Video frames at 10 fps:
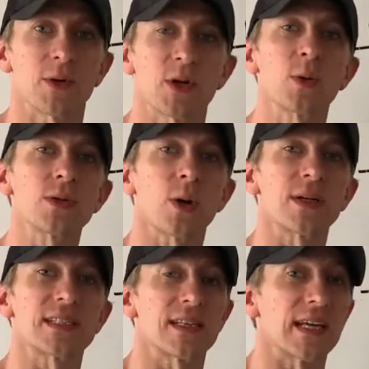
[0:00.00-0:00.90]
you will
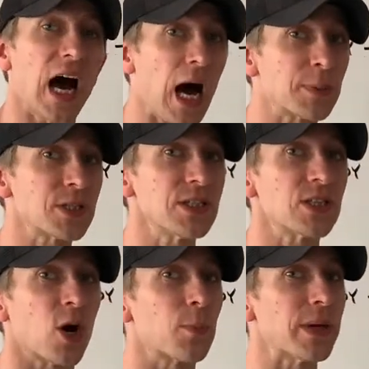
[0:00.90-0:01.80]
notice that the options
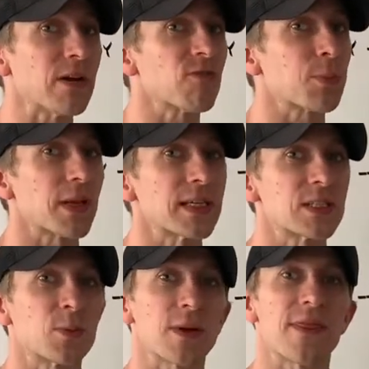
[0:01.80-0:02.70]
are being
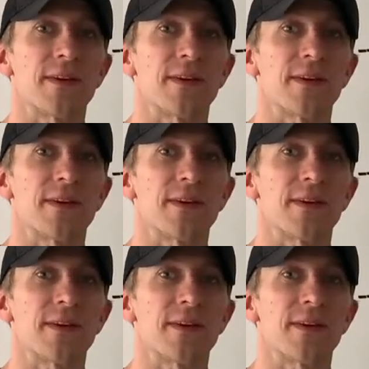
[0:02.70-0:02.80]
replaced with